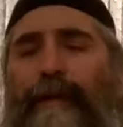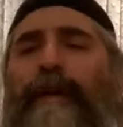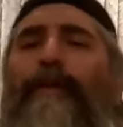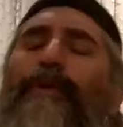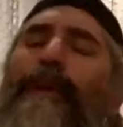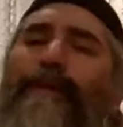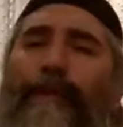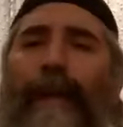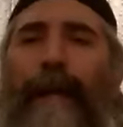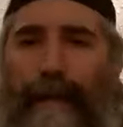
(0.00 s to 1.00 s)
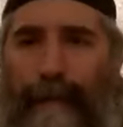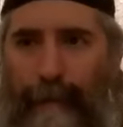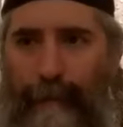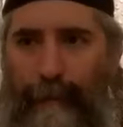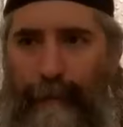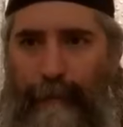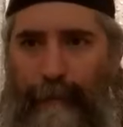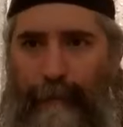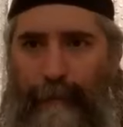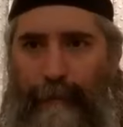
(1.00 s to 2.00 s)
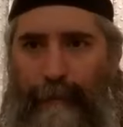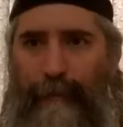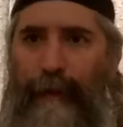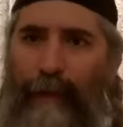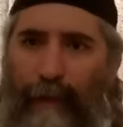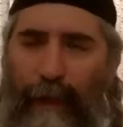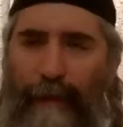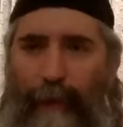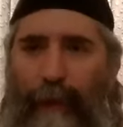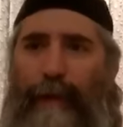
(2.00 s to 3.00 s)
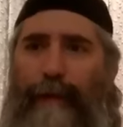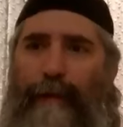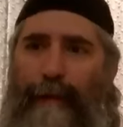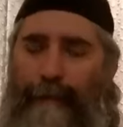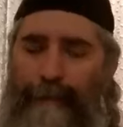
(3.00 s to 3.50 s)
They're looking for light. They're looking for light.